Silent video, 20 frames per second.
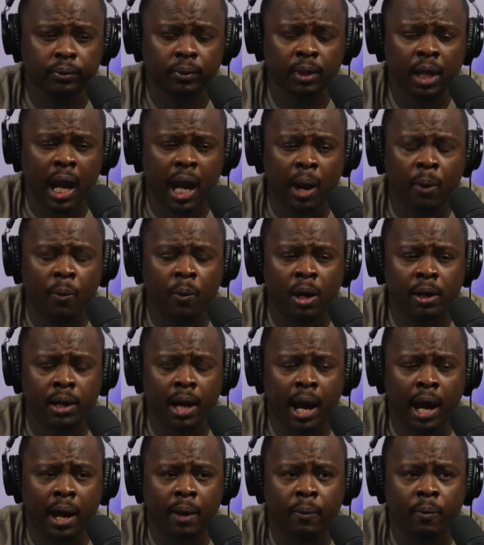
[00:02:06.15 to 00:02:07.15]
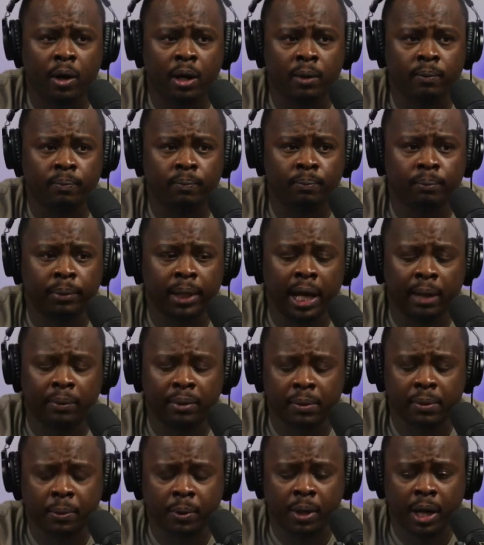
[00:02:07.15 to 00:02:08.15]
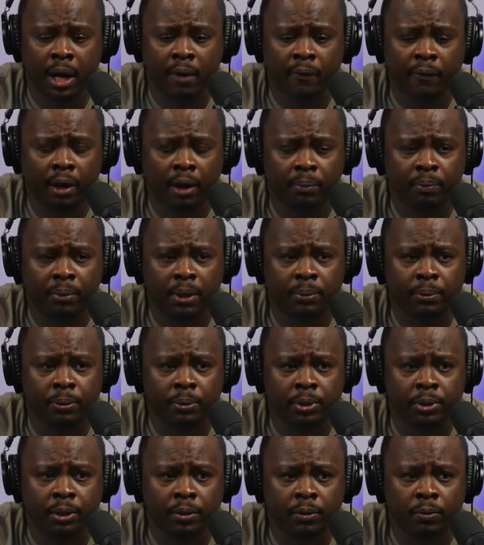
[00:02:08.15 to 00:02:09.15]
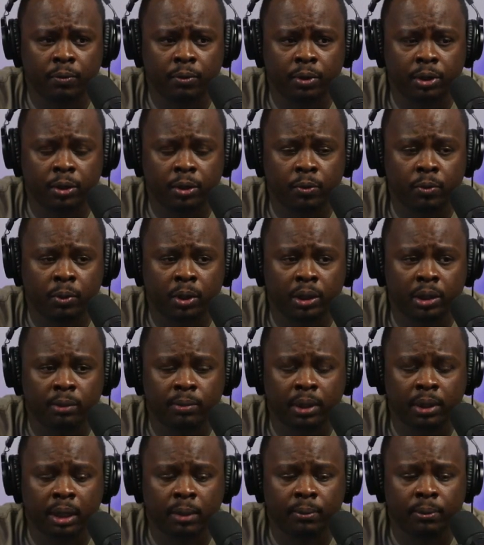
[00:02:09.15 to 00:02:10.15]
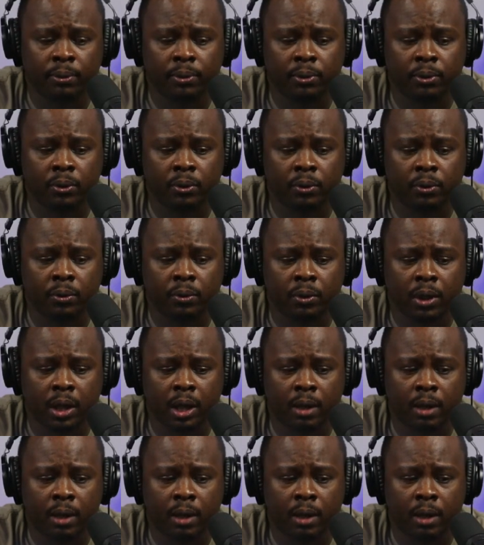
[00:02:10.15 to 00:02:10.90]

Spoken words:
I want black people or African people to really be able to